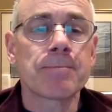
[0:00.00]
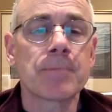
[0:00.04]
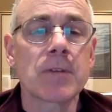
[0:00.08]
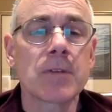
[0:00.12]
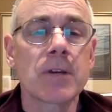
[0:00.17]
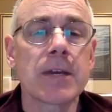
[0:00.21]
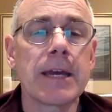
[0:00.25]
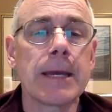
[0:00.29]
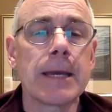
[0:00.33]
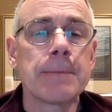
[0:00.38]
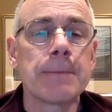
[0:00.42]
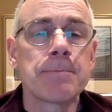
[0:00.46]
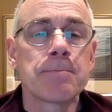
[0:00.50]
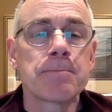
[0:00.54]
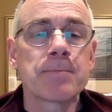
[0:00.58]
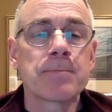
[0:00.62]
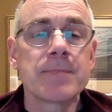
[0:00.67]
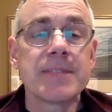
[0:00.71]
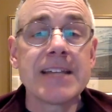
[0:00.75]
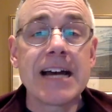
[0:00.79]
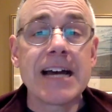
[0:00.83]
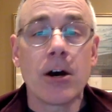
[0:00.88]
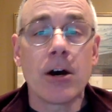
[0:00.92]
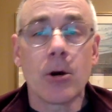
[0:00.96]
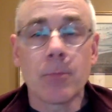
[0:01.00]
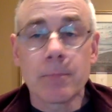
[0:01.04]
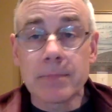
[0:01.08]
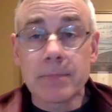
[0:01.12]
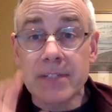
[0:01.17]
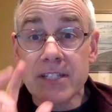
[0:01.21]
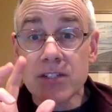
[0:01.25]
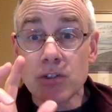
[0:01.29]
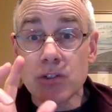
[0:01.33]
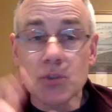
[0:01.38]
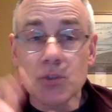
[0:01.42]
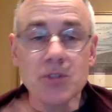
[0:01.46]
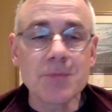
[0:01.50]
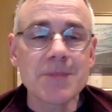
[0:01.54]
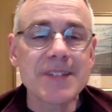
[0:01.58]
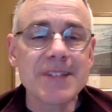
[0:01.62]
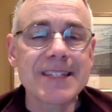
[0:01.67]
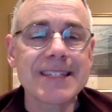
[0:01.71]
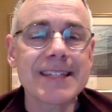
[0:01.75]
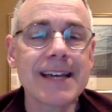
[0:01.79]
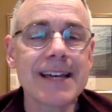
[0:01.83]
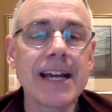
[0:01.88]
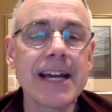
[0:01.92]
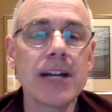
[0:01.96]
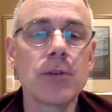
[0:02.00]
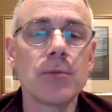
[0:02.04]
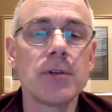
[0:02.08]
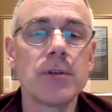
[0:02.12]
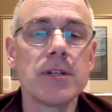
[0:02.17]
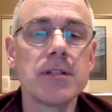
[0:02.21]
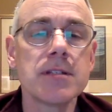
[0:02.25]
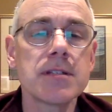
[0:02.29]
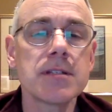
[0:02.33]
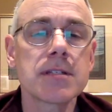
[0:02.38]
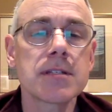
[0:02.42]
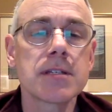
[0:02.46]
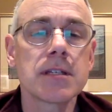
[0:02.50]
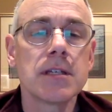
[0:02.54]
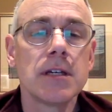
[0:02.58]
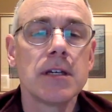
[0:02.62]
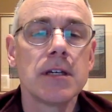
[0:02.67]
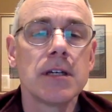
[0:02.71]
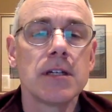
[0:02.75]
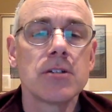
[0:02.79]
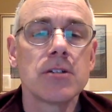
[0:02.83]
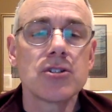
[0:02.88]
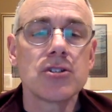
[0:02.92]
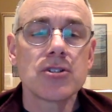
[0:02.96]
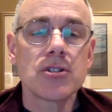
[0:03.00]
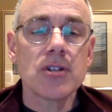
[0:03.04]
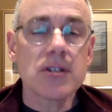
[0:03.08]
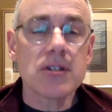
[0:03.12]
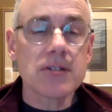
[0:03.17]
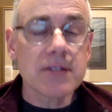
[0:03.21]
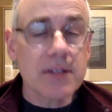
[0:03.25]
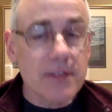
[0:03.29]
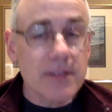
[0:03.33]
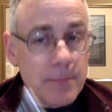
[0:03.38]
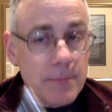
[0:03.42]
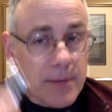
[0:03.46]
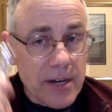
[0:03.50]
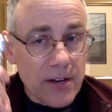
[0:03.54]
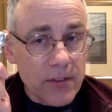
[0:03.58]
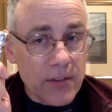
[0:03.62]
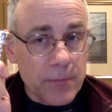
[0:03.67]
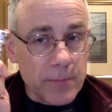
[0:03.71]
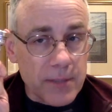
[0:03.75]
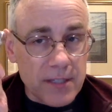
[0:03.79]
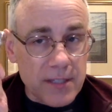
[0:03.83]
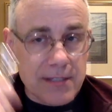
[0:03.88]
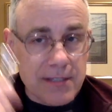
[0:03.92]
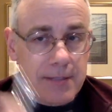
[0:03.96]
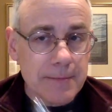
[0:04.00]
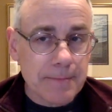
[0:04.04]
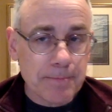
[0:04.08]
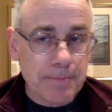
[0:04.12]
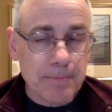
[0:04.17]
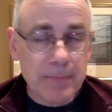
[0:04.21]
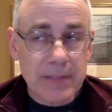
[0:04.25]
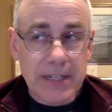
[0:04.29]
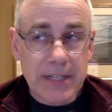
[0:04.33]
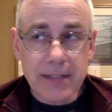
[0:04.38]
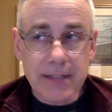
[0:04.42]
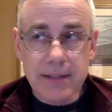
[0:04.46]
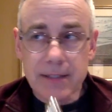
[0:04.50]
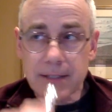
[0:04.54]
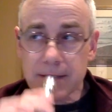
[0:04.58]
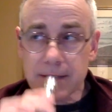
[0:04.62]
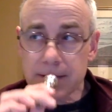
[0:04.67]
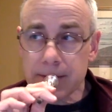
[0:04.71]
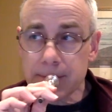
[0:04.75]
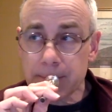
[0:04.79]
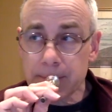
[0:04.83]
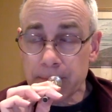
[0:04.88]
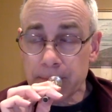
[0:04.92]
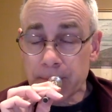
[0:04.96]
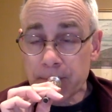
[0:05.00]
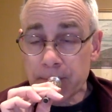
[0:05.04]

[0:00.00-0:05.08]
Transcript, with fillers: Okay, now let's do some sirens just on the mouthpiece like this.